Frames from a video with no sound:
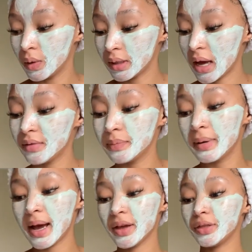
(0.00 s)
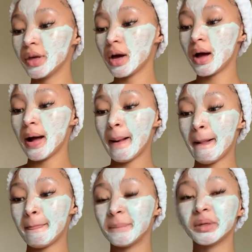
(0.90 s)
I've applied the
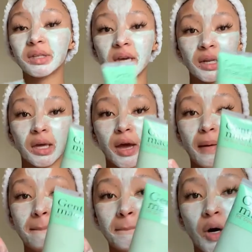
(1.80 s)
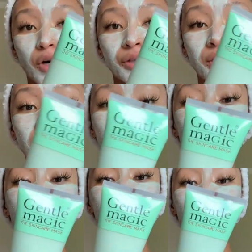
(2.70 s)
skincare mask.
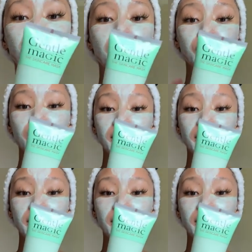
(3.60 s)
This mask, you